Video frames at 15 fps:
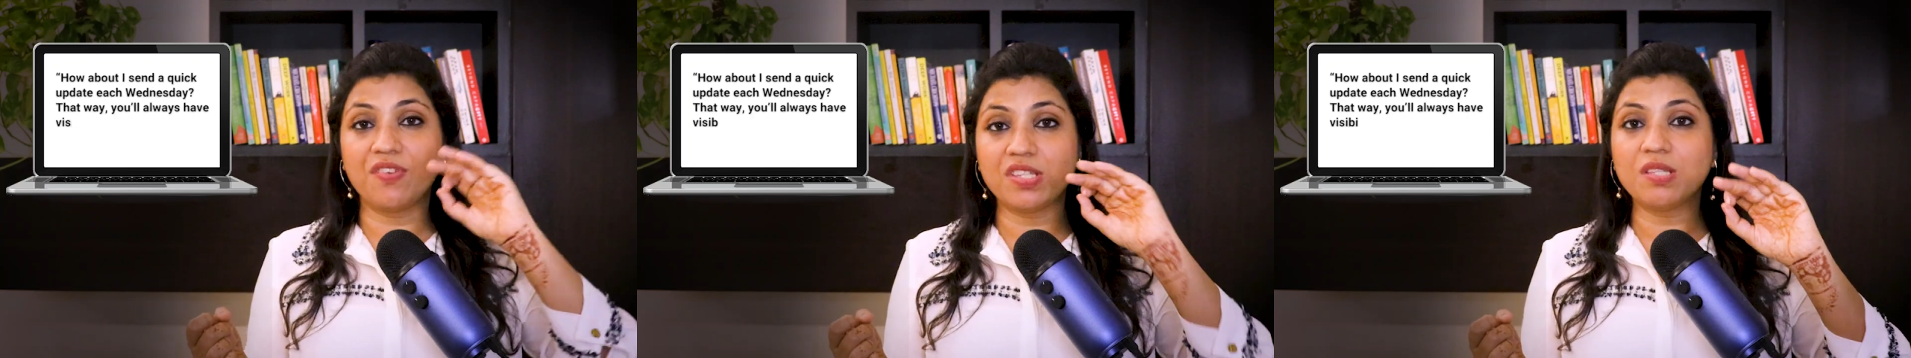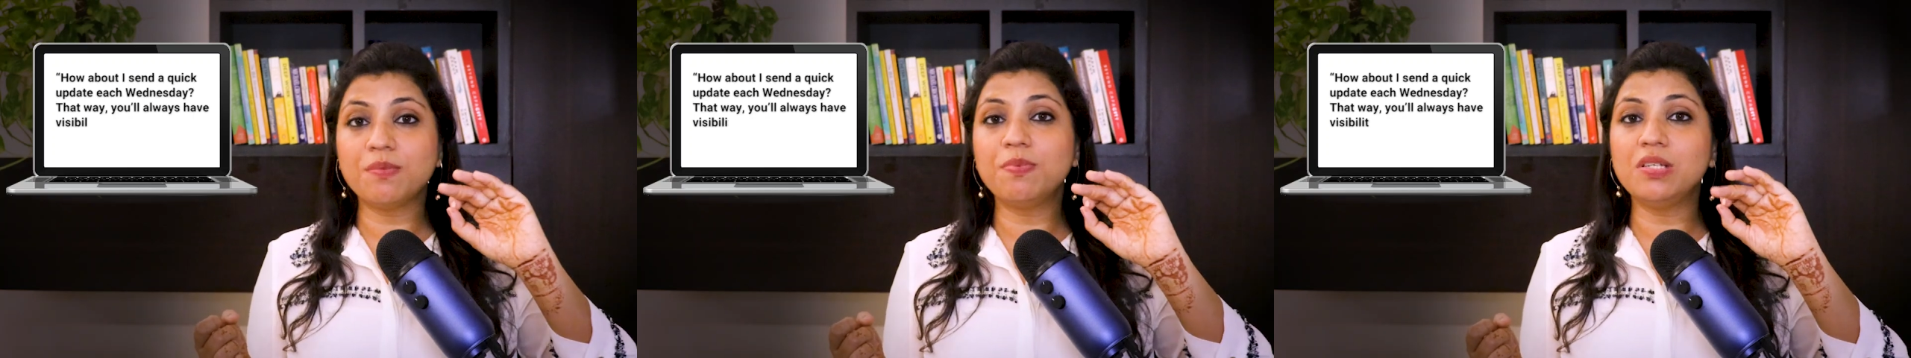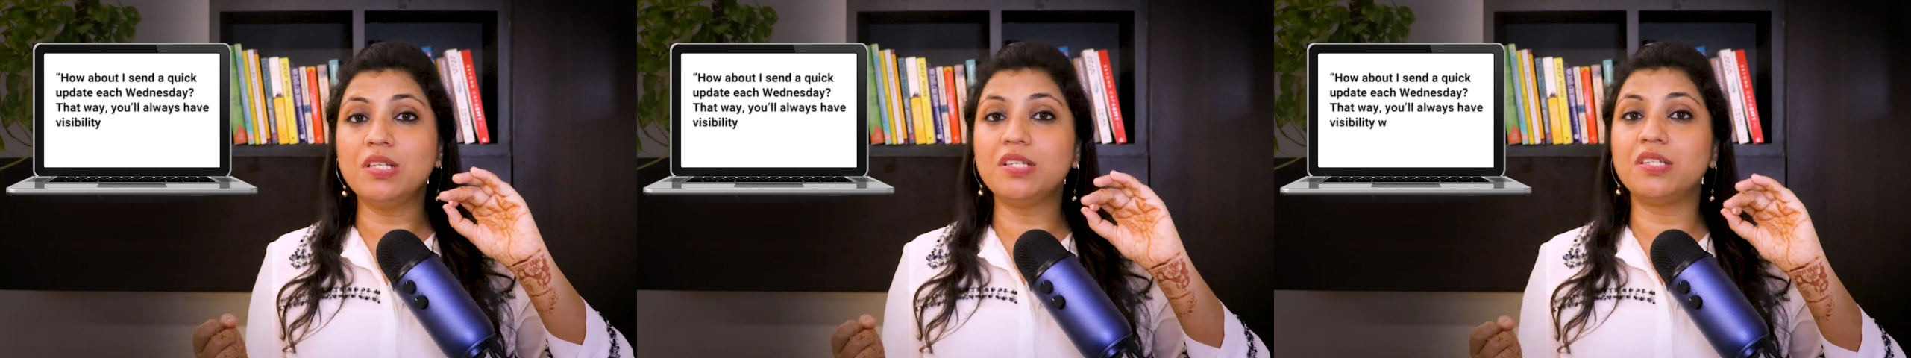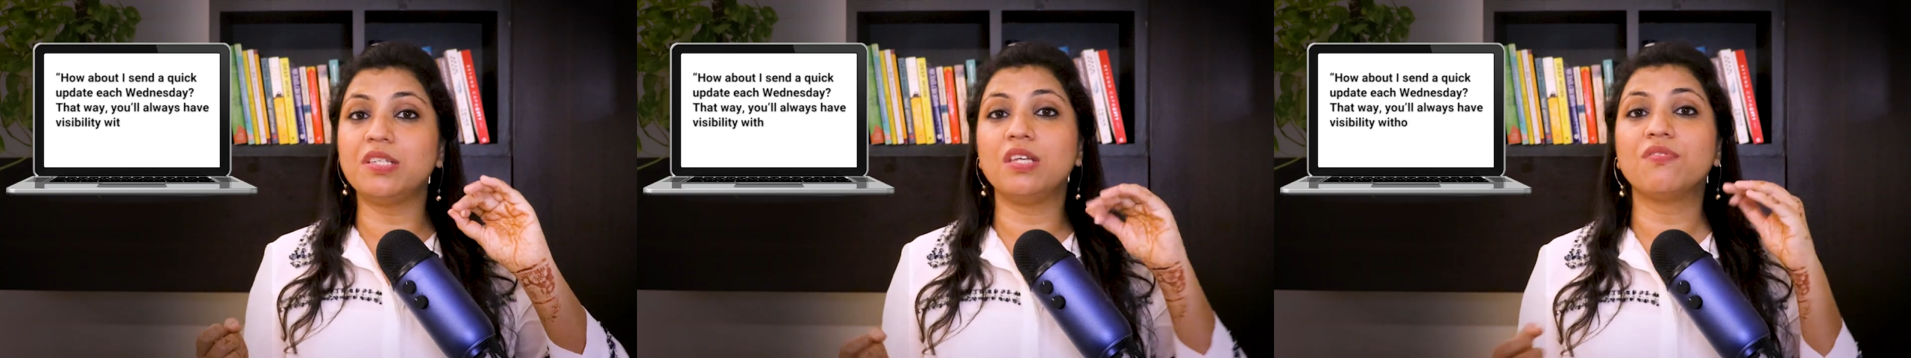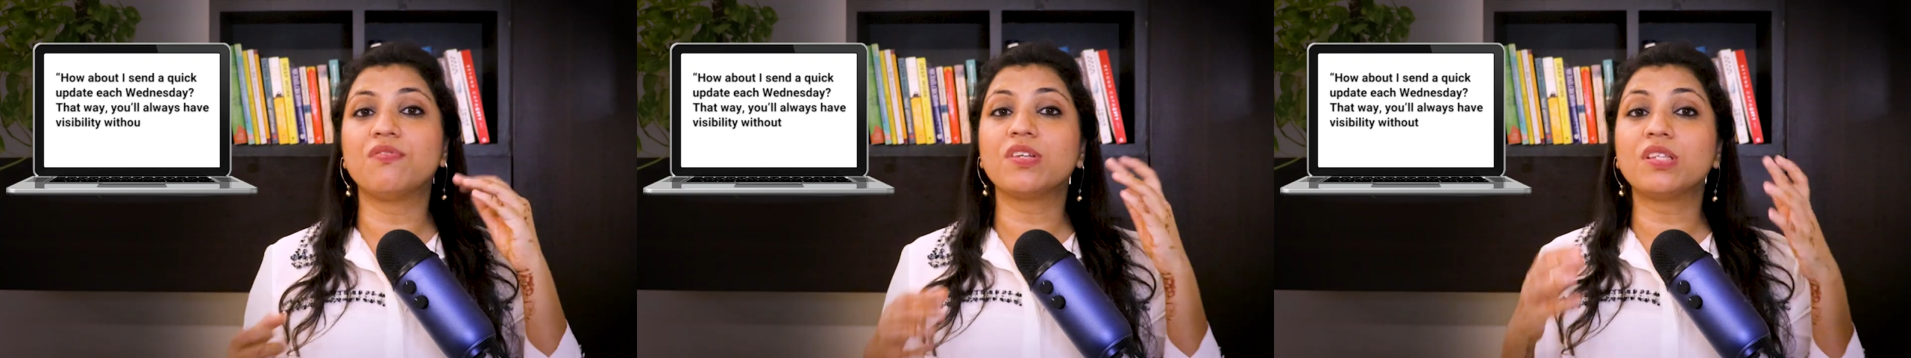
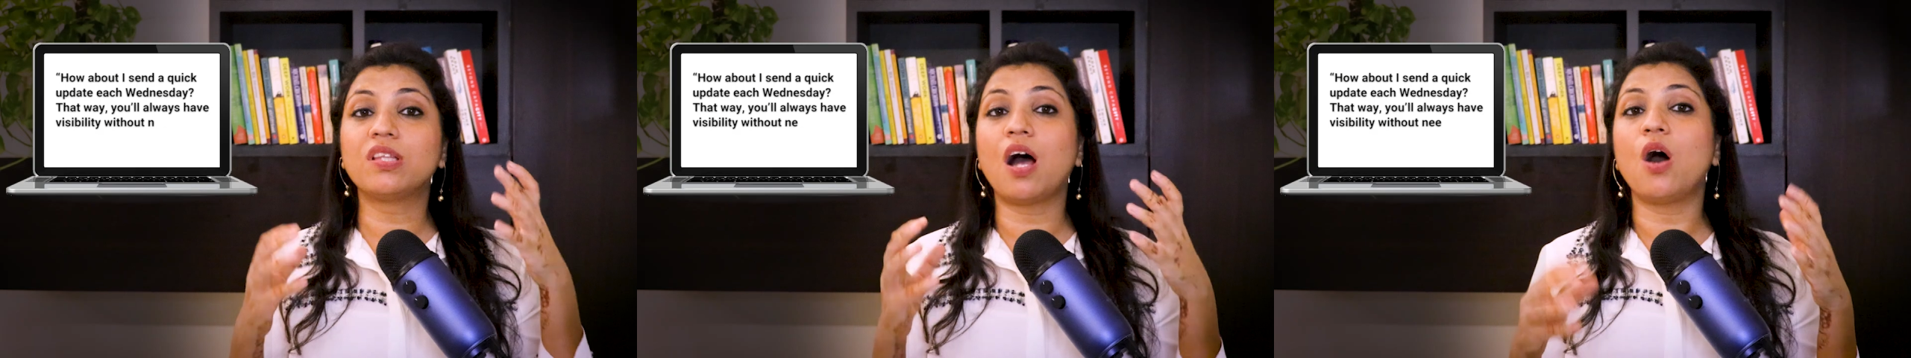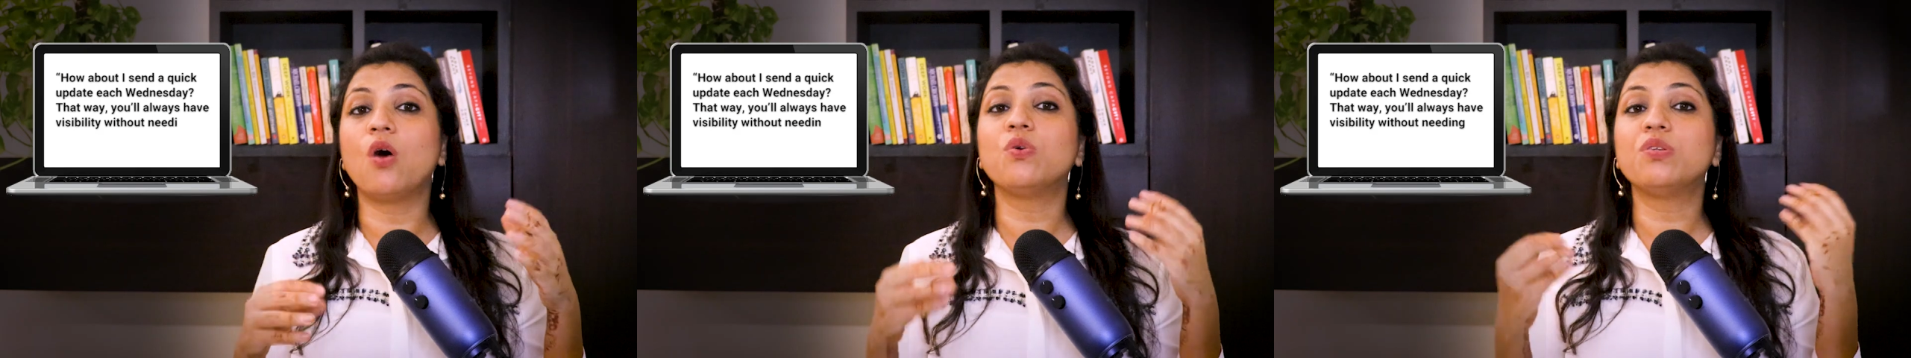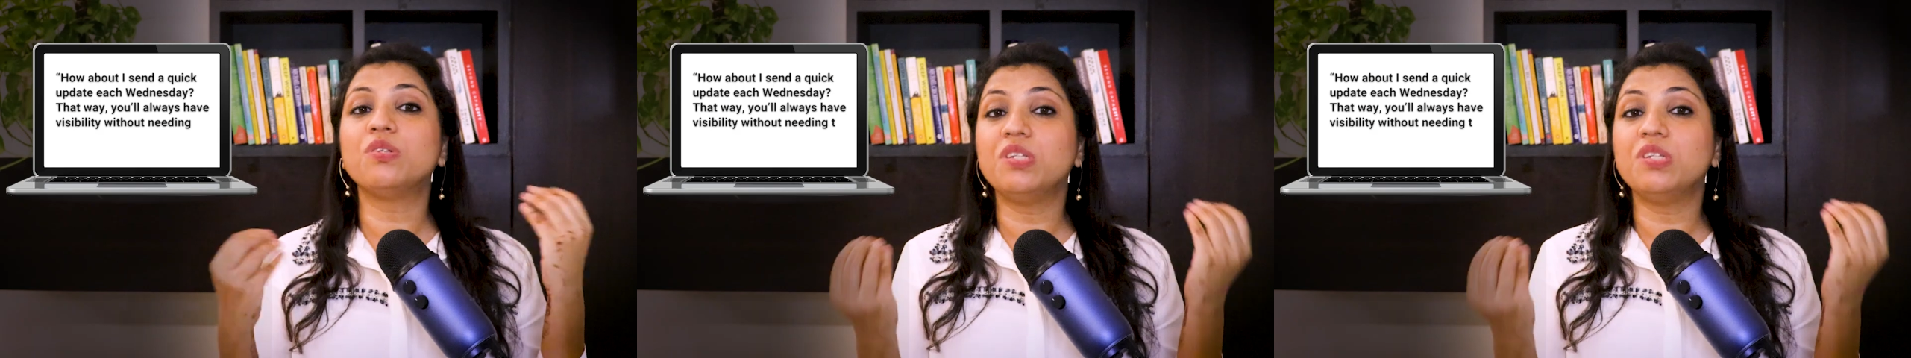visibility without